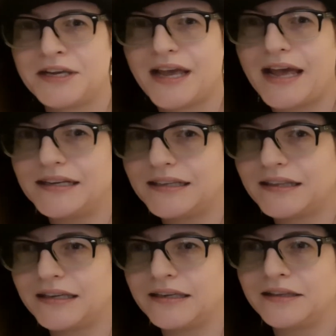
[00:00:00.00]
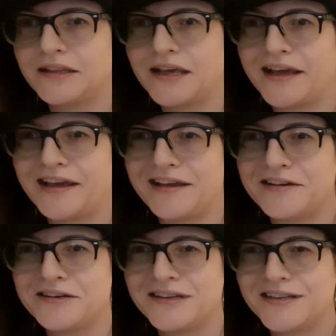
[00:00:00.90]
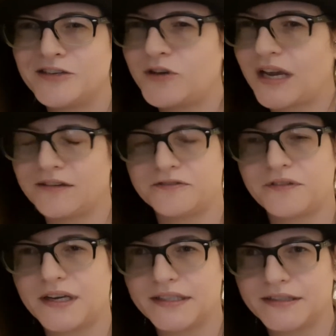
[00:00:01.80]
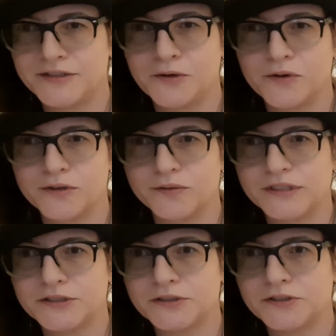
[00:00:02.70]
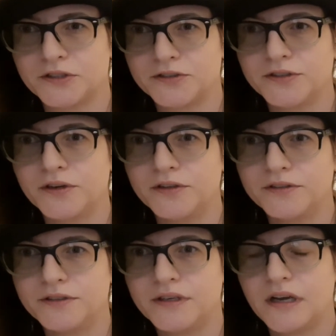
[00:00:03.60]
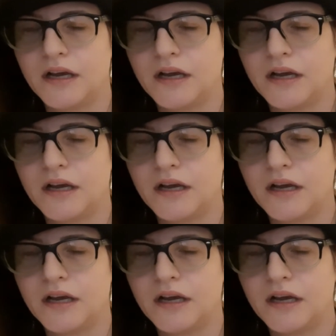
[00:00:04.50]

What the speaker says: anything that you can't find or research on your own.